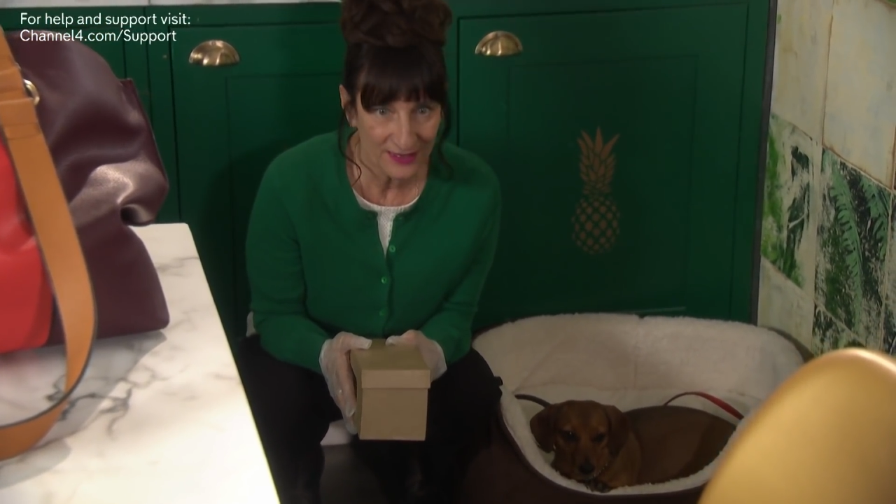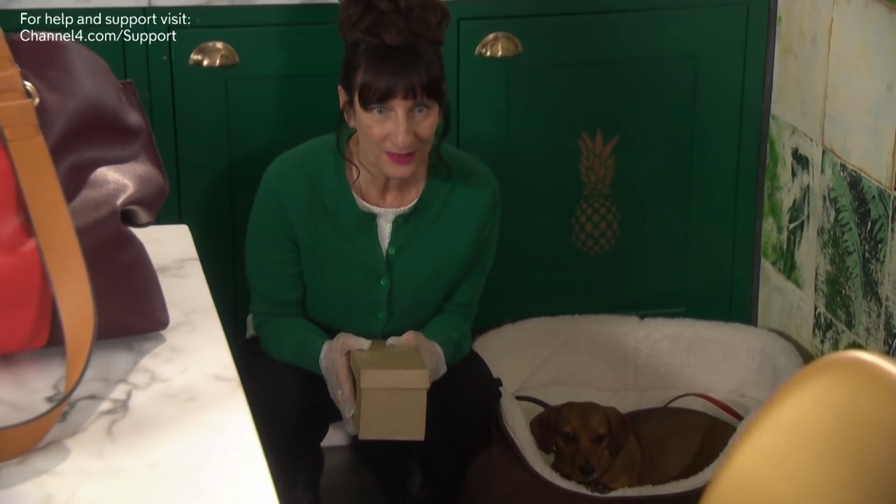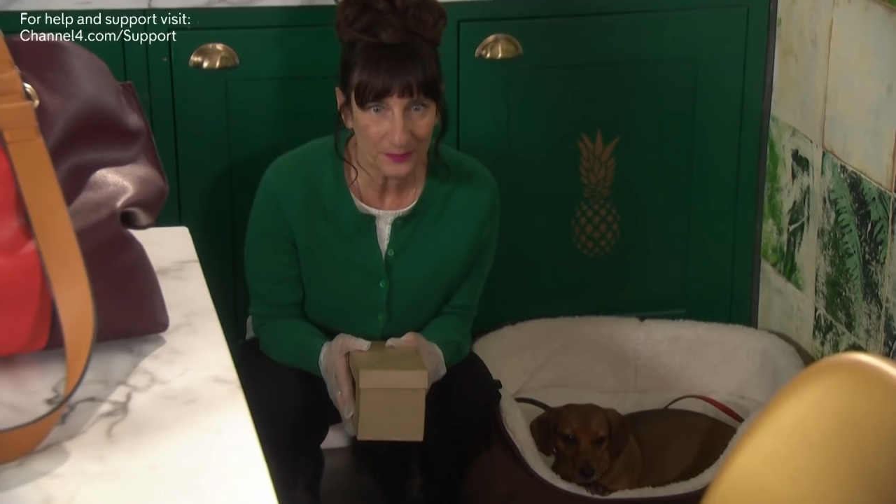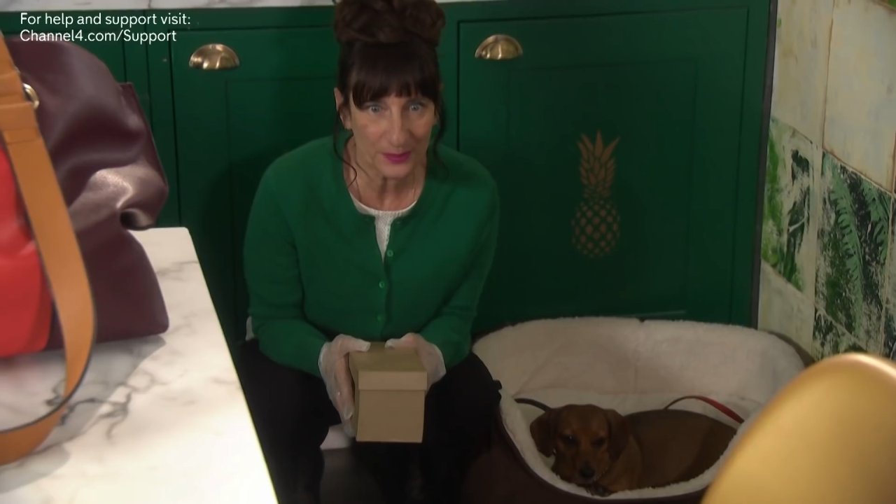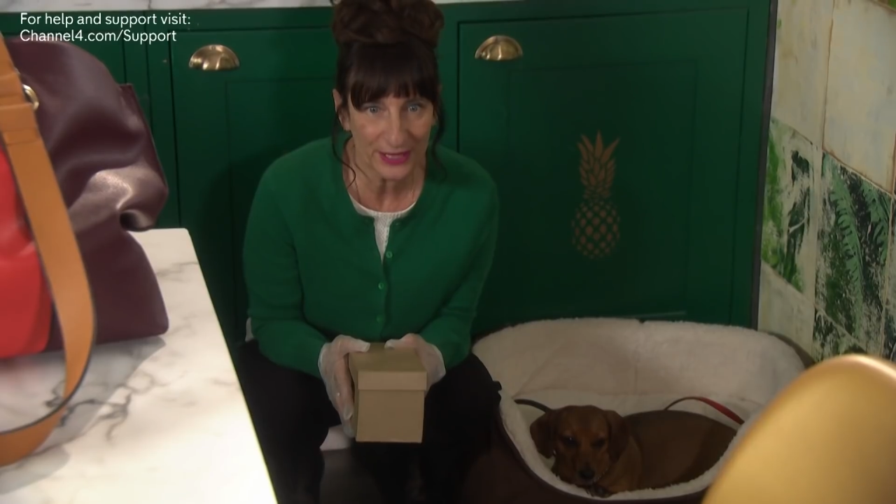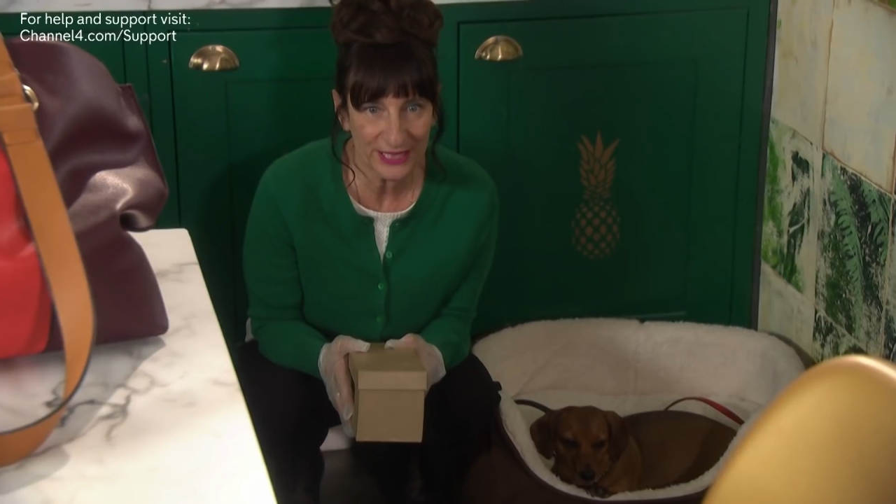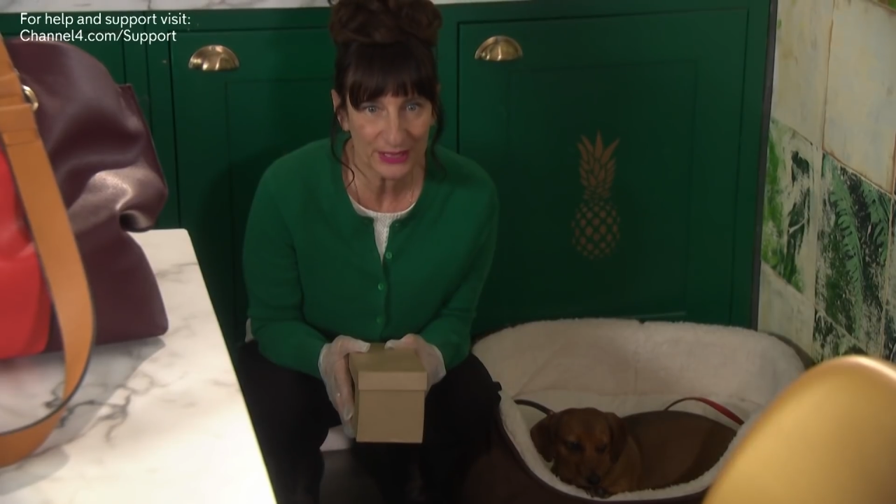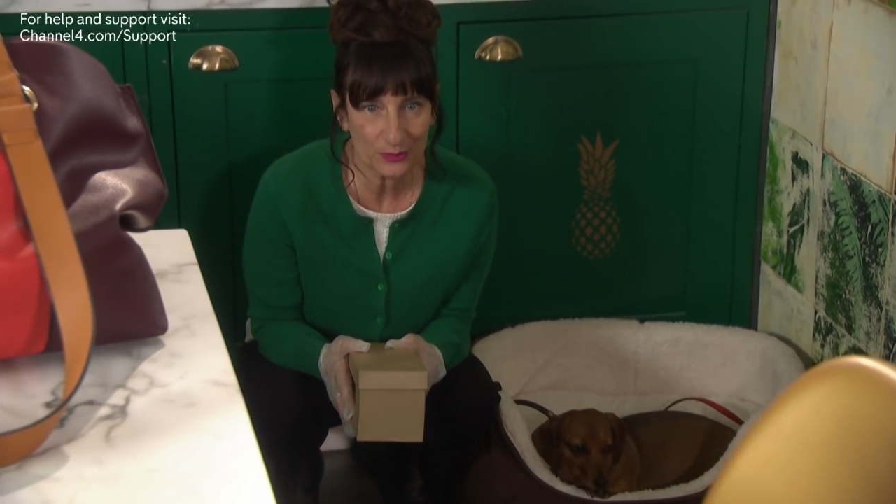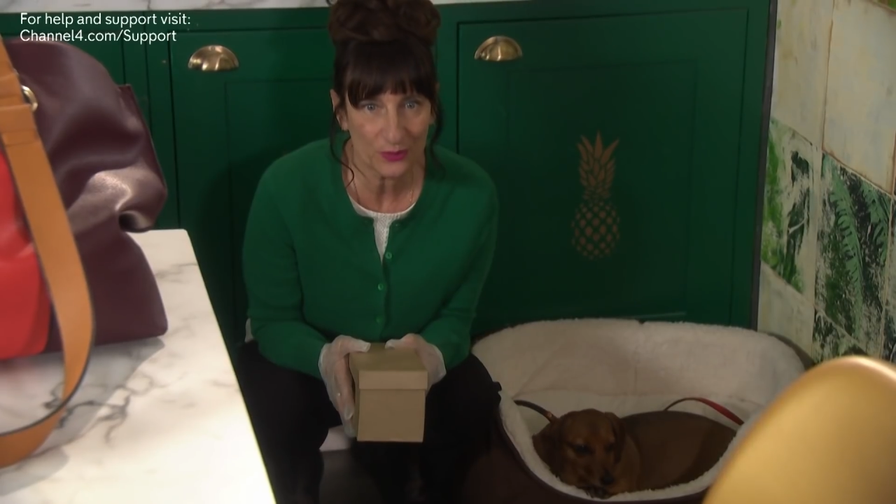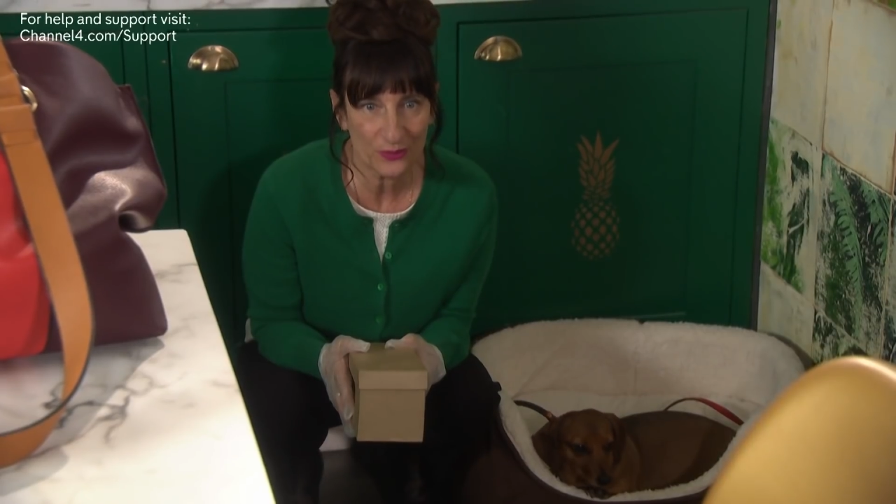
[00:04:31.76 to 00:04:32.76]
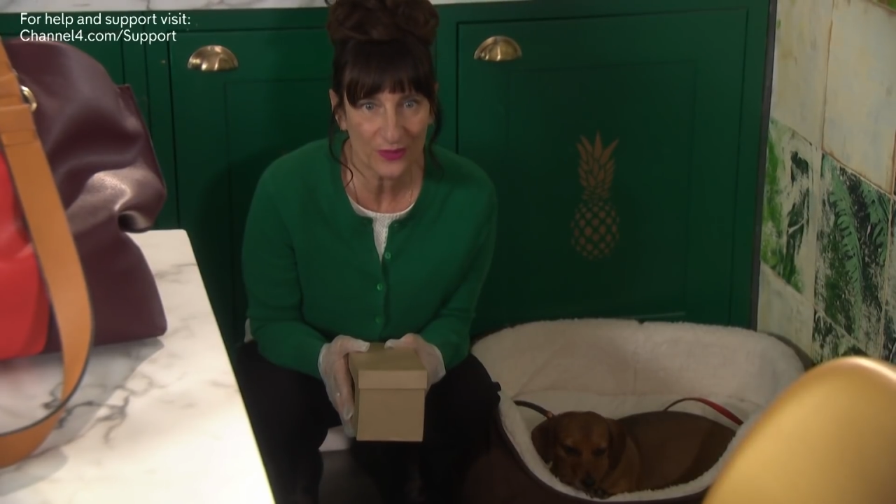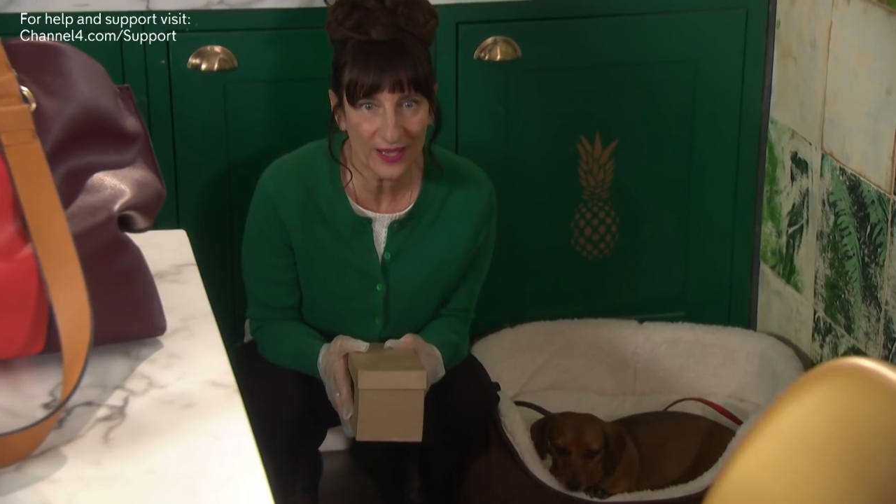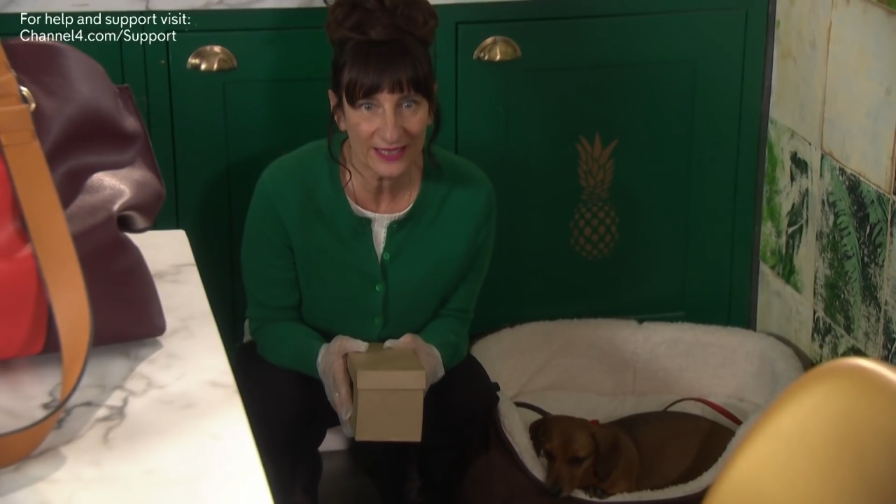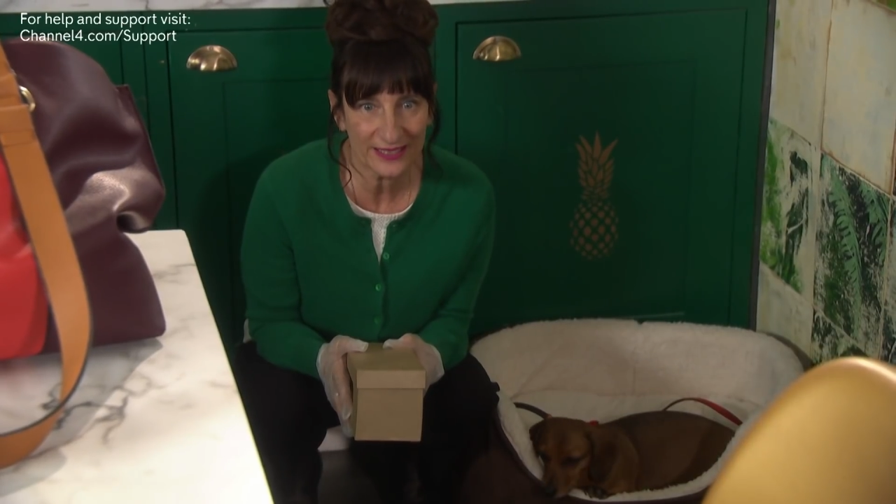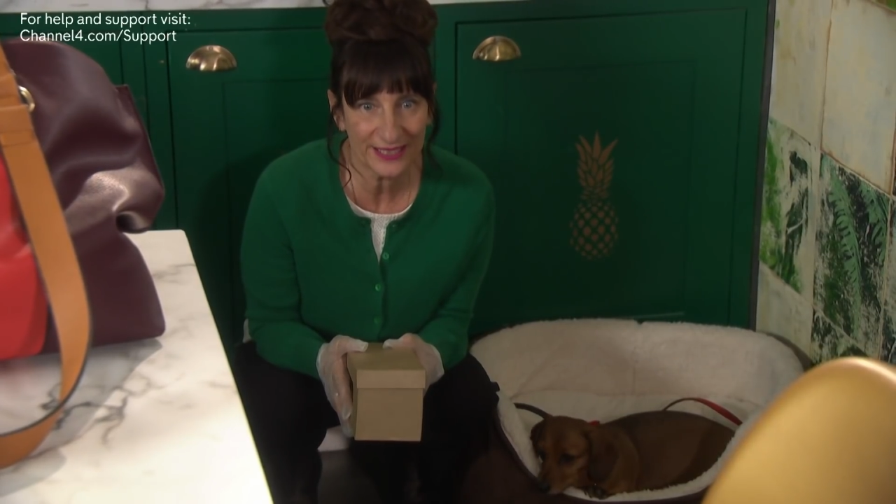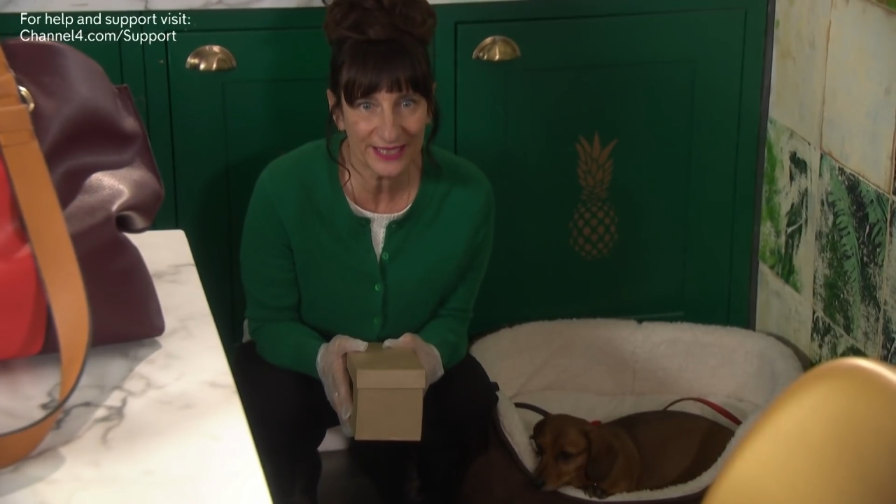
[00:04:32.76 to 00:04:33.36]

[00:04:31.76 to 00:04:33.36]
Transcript: the police will finally